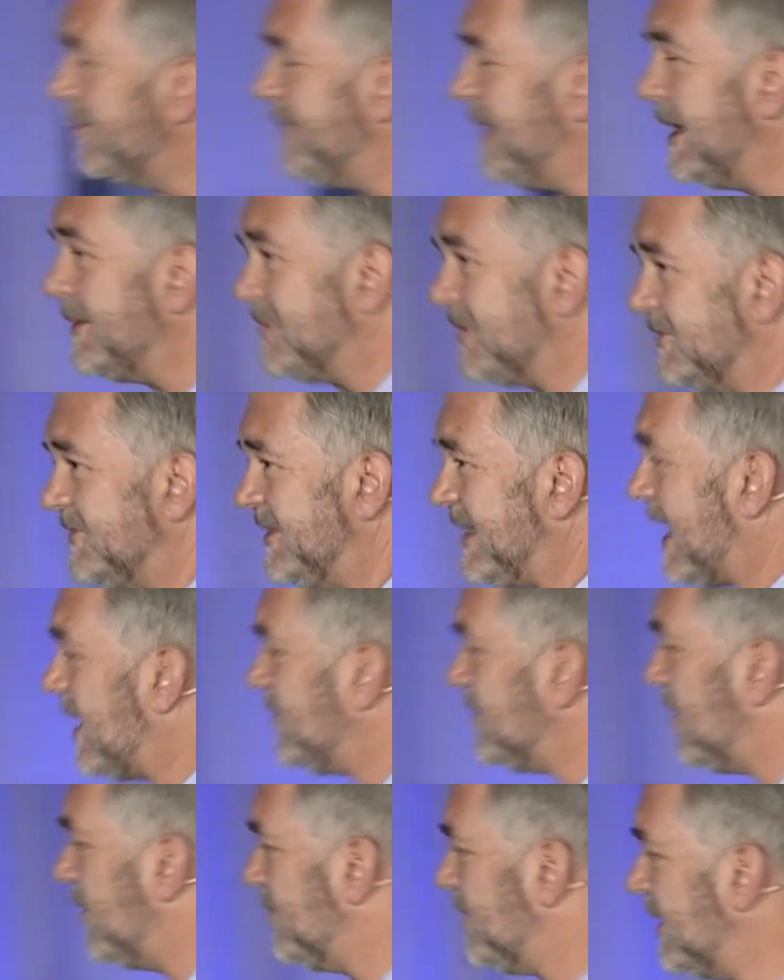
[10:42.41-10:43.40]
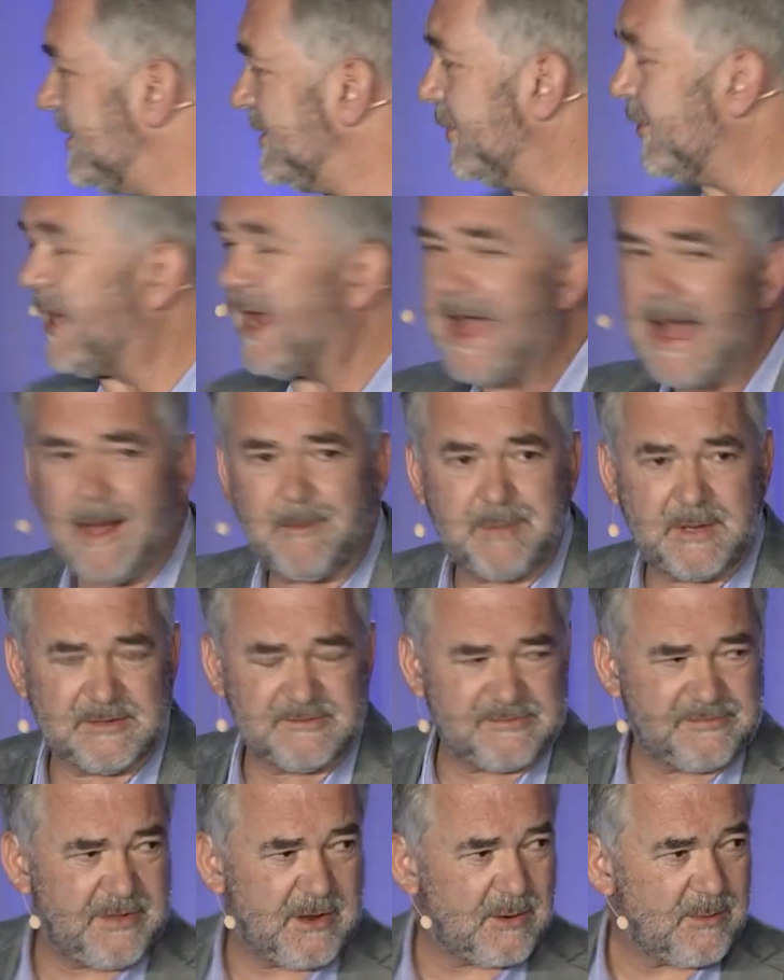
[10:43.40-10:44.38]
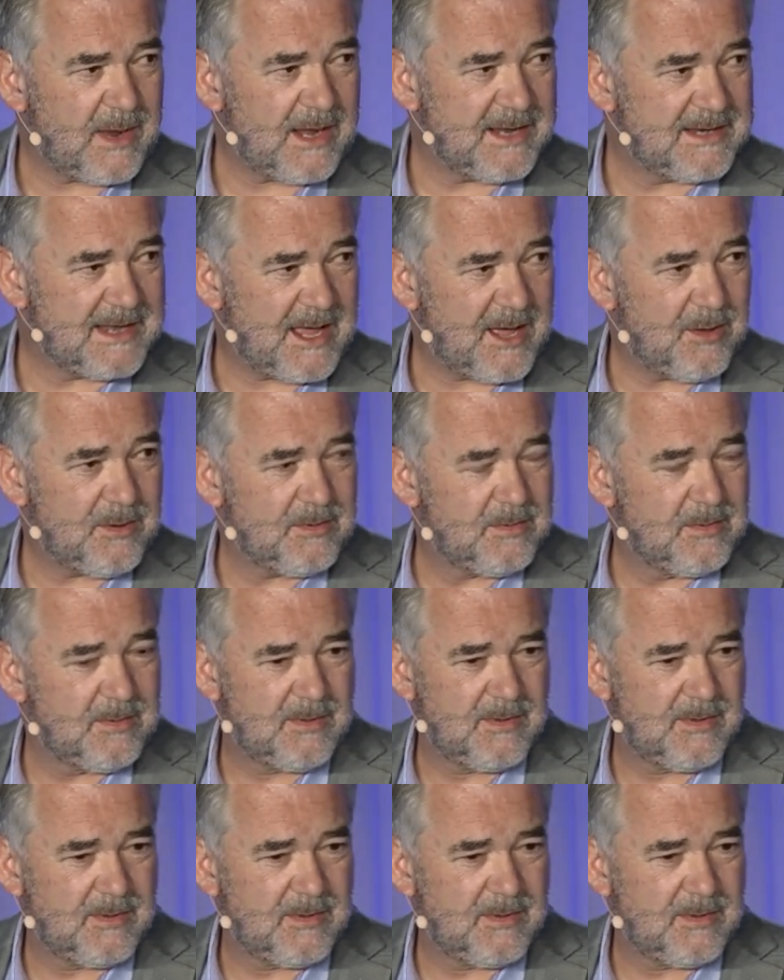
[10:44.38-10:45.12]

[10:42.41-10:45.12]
be able to download on your app. It's there right now.